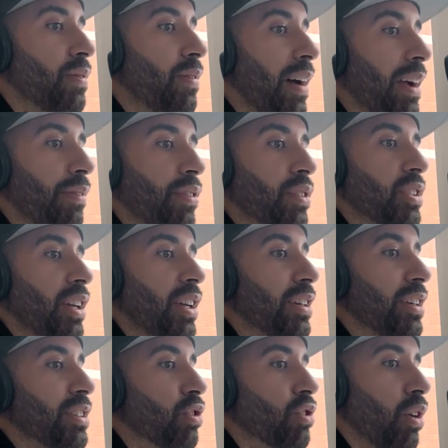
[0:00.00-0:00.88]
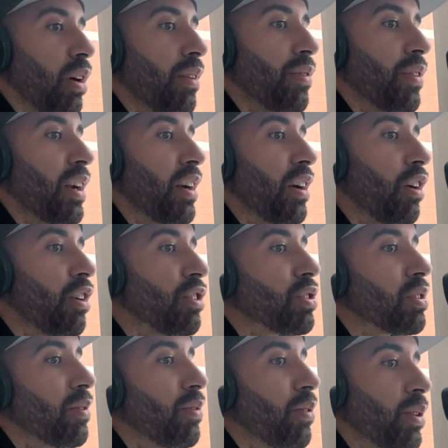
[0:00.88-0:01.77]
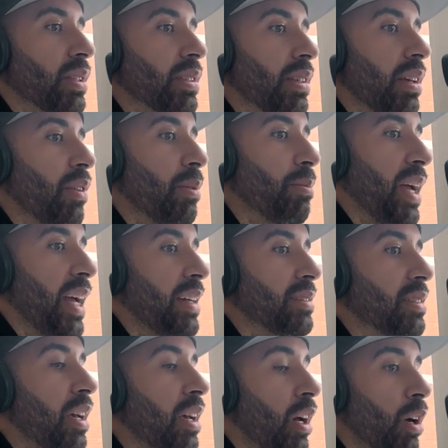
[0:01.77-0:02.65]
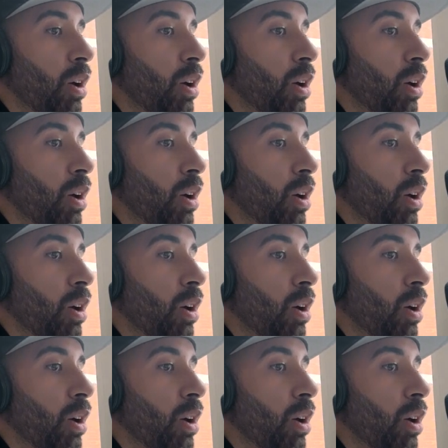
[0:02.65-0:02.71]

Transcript: fight for Terrence Crawford at 147 pounds,